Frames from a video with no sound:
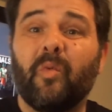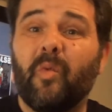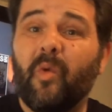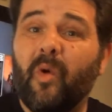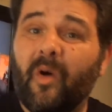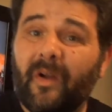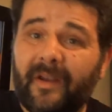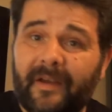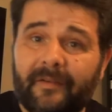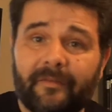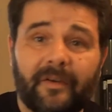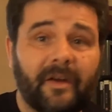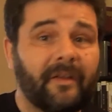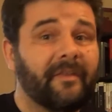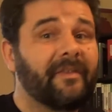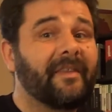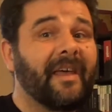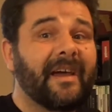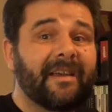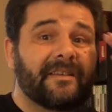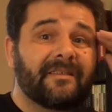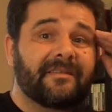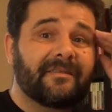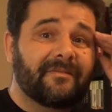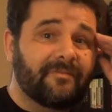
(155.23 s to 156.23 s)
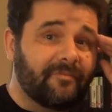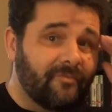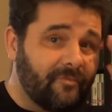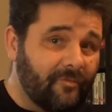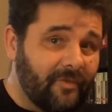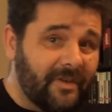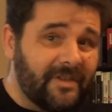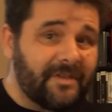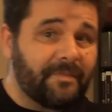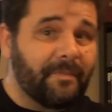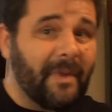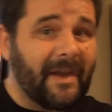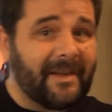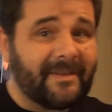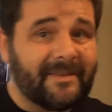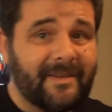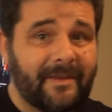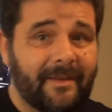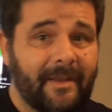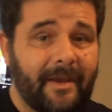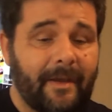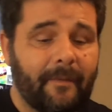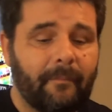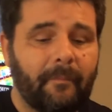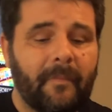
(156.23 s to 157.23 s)
whatever. That's respect to
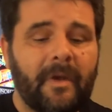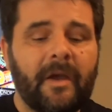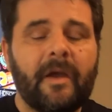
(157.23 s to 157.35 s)
them.